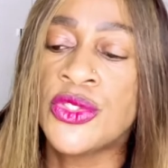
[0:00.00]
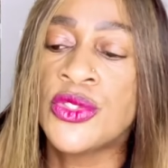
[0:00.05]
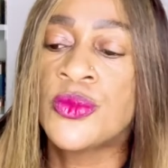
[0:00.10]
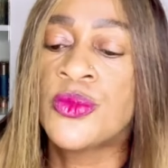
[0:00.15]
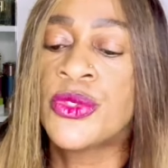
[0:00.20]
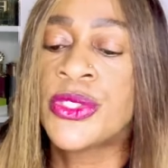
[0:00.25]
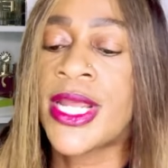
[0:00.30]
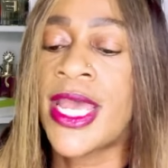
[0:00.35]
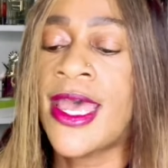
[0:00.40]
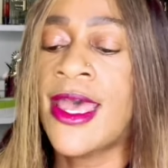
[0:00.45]
You
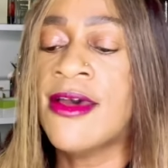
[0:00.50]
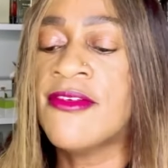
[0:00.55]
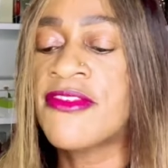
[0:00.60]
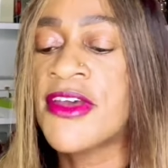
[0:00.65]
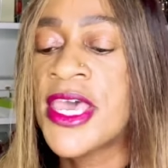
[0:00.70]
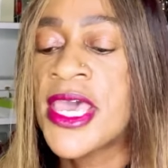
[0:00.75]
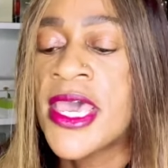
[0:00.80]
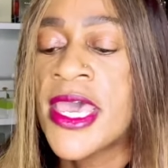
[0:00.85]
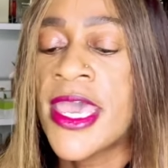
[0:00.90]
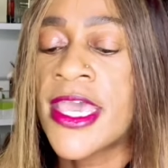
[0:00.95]
would
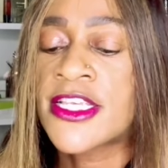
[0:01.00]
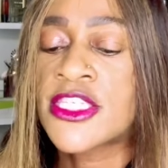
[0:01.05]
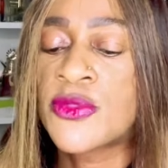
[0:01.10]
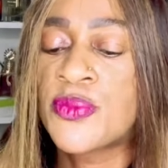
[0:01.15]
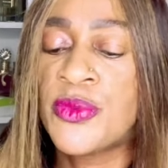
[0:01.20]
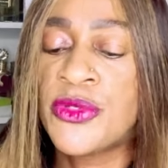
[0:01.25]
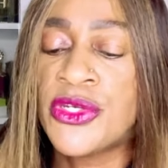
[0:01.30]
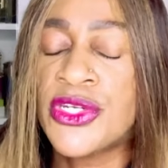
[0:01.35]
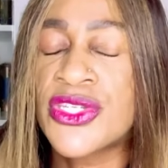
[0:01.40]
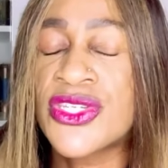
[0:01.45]
have
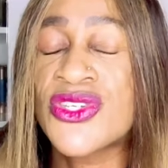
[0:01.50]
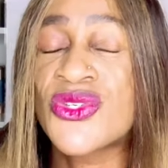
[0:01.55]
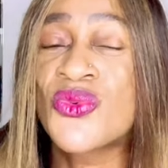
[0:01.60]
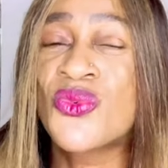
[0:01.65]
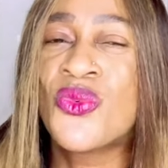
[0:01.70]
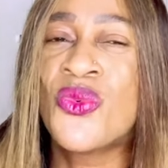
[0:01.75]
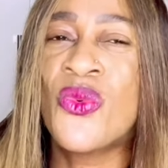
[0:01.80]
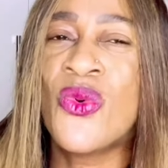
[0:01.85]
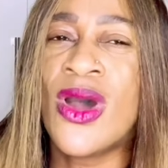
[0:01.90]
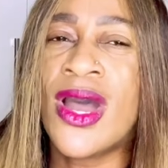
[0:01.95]
experienced
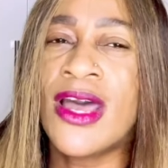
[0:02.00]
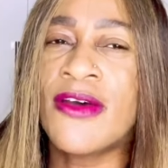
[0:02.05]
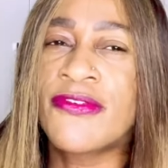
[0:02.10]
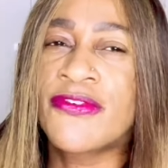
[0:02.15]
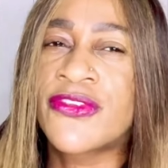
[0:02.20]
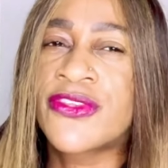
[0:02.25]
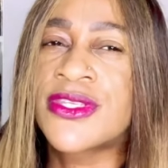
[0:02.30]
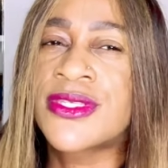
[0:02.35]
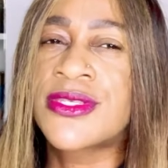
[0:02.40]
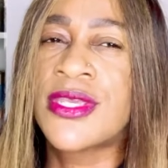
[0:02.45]

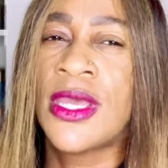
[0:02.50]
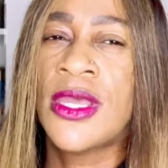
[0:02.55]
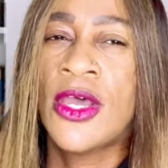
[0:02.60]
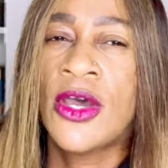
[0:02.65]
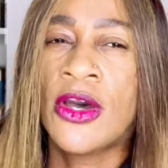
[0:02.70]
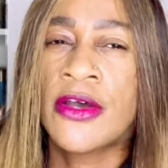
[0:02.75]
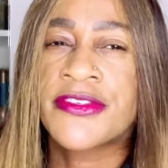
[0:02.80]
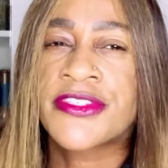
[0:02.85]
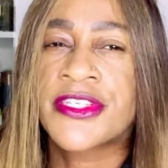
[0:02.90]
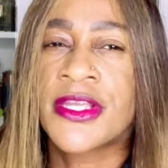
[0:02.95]
wafts
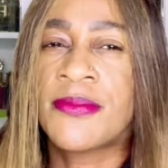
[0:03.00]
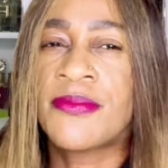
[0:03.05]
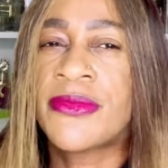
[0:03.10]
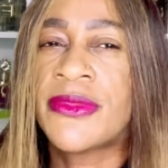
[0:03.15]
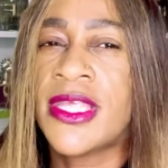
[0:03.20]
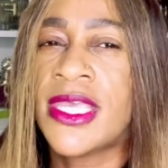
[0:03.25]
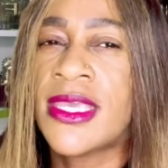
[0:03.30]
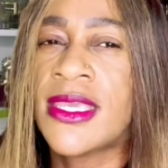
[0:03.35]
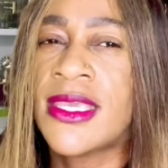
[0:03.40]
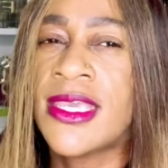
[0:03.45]
or
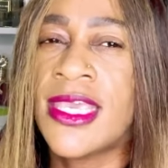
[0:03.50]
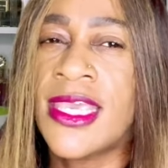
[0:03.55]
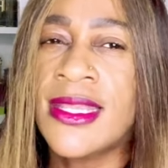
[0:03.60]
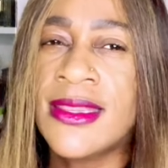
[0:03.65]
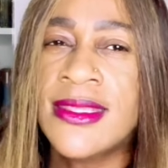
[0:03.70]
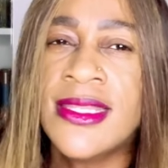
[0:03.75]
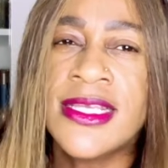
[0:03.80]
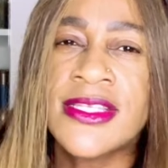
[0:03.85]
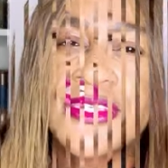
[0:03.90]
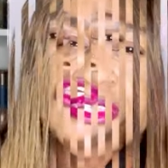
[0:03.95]
something
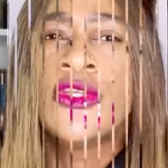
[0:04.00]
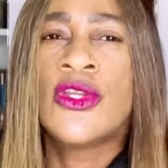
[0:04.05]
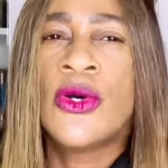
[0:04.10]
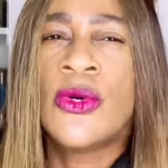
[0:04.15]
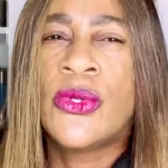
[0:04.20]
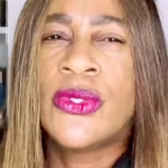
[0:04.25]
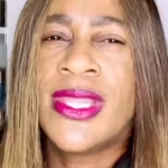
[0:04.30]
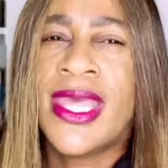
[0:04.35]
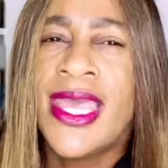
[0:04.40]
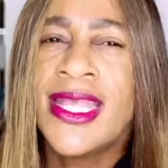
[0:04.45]
in this, you
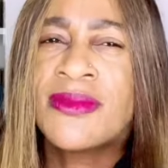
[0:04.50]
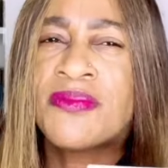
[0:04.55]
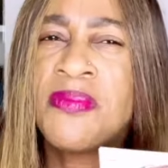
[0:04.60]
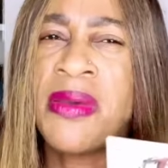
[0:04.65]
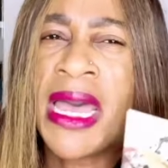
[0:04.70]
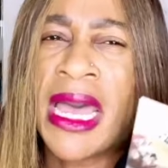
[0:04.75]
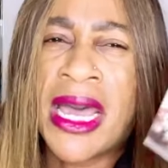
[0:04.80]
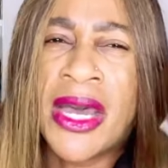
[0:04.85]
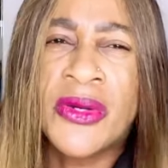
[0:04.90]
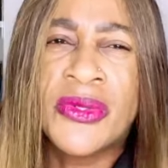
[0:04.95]
know, that
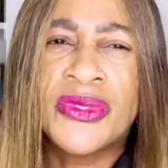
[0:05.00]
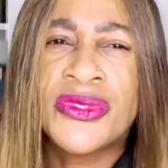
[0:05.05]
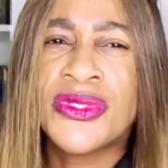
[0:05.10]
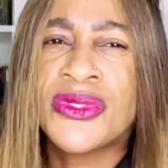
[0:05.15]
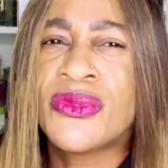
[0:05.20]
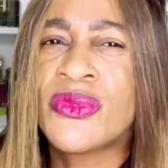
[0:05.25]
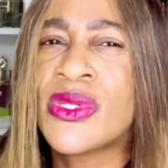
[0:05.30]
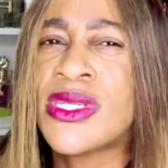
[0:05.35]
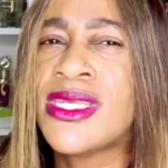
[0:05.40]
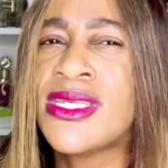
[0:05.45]

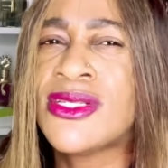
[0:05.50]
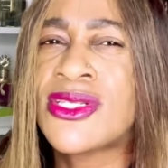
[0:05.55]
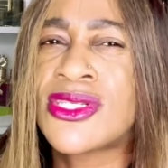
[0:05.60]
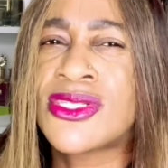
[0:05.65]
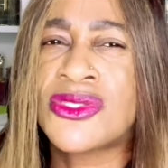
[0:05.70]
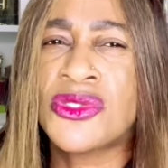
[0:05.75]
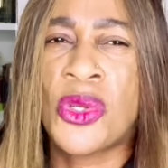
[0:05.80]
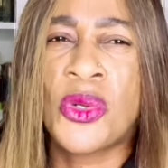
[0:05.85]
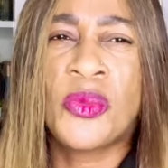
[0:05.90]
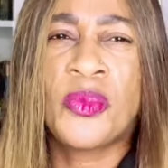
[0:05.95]
powdery,
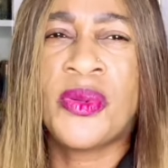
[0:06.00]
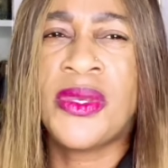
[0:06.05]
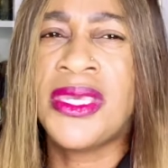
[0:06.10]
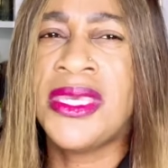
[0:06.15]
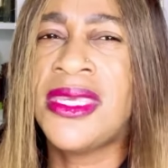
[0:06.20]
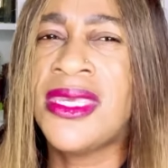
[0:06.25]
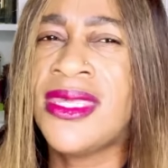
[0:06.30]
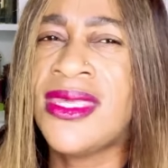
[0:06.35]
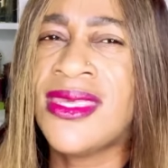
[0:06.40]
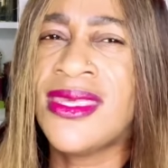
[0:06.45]

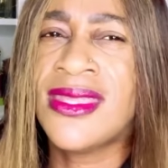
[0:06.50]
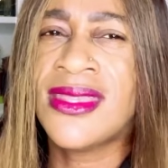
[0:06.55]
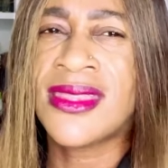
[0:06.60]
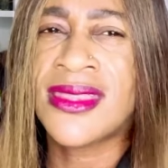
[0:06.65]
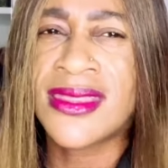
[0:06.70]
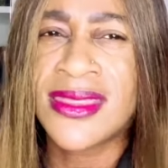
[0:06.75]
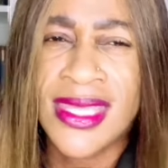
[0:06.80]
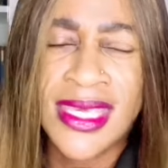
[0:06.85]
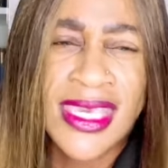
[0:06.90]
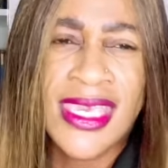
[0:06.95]
soapy
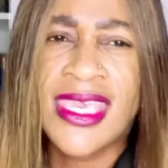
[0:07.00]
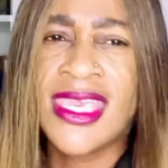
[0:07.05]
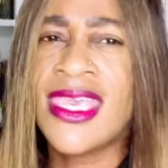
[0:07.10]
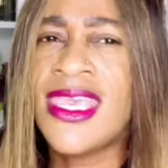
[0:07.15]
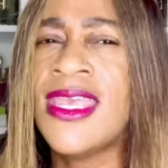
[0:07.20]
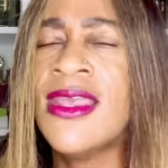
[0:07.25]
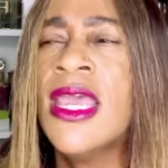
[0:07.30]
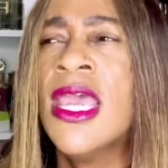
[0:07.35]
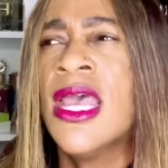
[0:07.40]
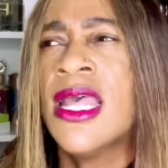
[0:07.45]

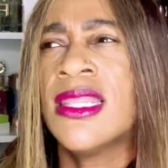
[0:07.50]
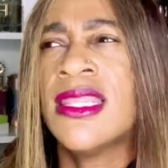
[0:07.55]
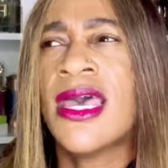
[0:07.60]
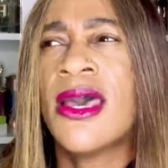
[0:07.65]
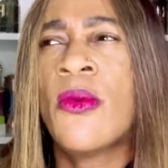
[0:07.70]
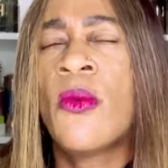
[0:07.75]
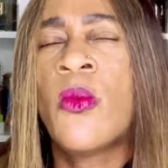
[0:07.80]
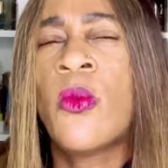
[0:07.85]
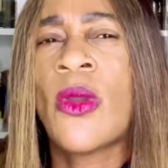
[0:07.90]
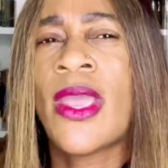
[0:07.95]
thingy,
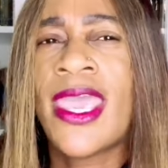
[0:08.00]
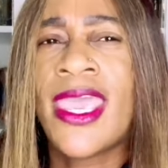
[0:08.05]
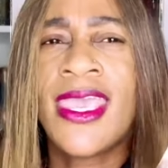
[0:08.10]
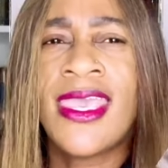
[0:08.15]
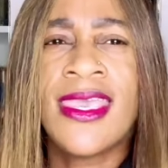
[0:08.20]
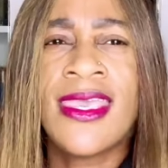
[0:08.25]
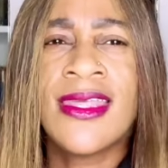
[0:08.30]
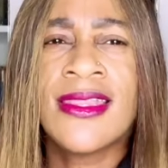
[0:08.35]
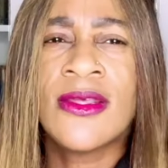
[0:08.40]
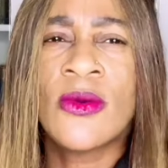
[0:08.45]
the
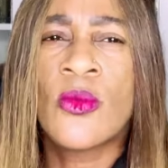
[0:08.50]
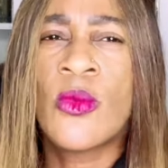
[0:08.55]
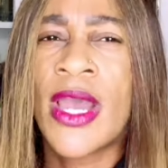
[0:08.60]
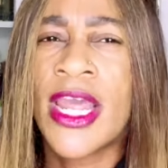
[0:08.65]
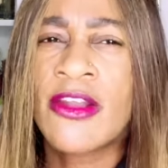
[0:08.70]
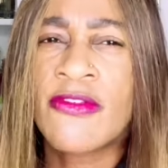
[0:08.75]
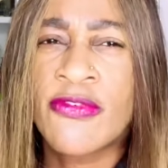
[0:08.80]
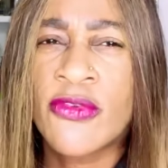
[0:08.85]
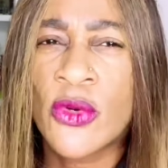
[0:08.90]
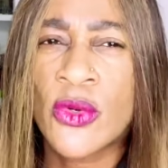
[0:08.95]
way the
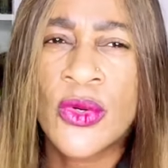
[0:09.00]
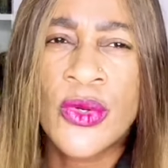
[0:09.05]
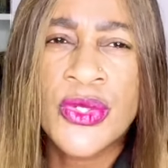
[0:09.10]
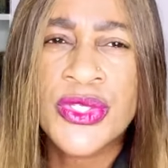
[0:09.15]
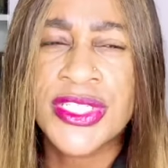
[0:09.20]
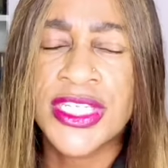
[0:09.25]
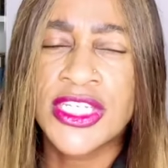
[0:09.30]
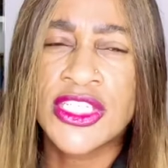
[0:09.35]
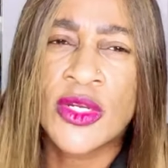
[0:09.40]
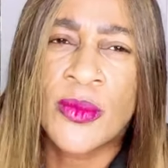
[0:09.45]
white
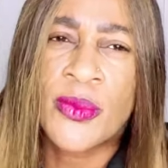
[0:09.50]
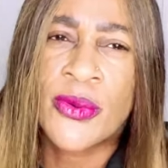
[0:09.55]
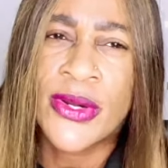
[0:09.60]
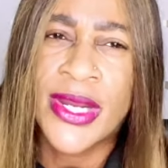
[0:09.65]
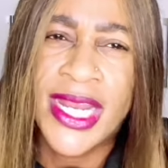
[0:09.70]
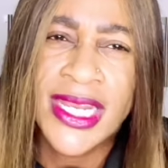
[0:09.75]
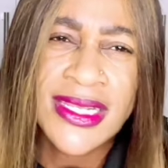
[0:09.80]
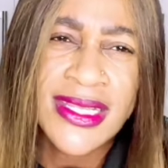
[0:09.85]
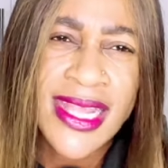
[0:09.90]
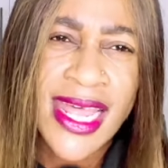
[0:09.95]
florals
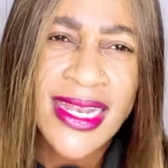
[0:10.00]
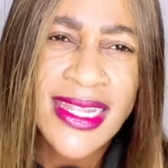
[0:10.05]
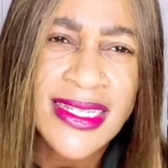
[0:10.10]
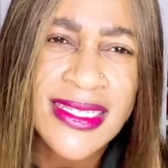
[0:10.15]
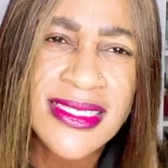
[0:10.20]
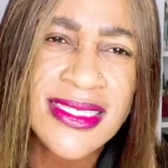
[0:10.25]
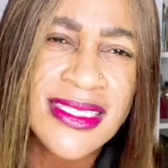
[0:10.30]
interpret, that is